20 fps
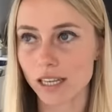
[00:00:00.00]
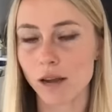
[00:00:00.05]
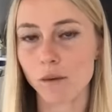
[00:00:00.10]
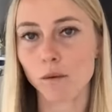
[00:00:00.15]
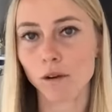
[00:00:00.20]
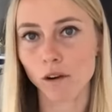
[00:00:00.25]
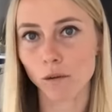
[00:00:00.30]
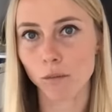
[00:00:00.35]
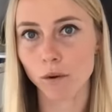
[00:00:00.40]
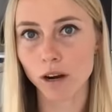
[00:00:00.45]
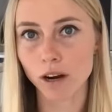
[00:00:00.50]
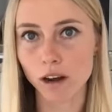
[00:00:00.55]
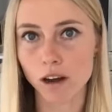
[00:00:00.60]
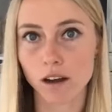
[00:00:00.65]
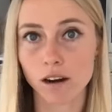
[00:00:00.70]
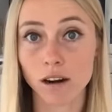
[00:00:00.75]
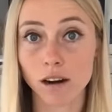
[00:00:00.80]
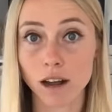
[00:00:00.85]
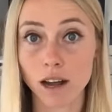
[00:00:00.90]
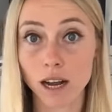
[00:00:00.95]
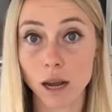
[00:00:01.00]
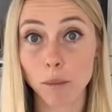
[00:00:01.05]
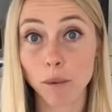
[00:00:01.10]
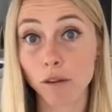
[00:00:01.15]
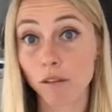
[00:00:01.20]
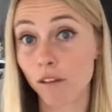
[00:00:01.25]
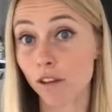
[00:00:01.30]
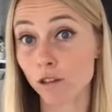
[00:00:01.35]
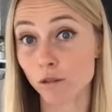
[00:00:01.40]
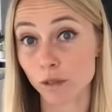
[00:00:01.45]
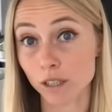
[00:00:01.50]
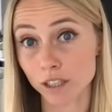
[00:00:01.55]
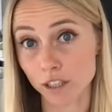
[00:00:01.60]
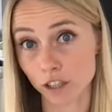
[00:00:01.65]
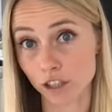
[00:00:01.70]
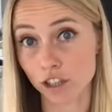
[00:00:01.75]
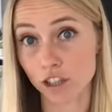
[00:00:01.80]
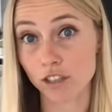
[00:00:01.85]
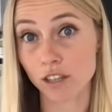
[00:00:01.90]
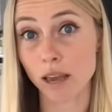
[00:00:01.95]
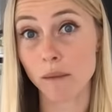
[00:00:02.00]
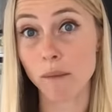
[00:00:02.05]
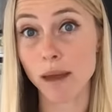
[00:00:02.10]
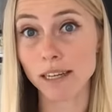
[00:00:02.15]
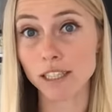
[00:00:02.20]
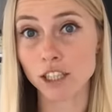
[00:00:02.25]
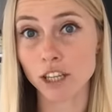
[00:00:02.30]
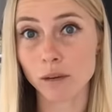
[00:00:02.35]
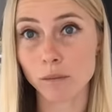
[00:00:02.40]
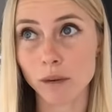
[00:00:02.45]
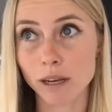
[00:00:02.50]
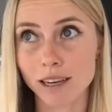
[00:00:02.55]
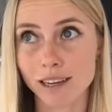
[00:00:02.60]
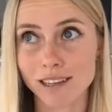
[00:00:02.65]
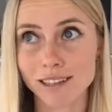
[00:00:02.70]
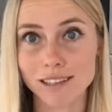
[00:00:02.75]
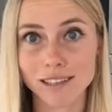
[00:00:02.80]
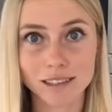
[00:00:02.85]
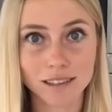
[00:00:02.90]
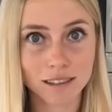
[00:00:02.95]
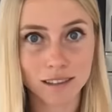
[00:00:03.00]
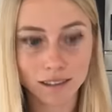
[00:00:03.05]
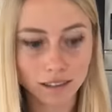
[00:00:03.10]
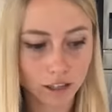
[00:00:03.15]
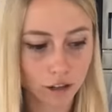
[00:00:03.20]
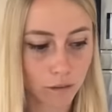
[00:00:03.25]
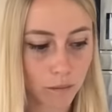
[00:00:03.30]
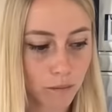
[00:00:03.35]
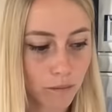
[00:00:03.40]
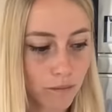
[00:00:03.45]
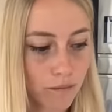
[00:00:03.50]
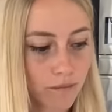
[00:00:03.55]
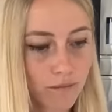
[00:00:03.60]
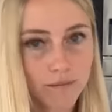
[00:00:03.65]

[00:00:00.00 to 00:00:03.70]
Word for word: I want to bring on a couple of those researchers I mentioned because you know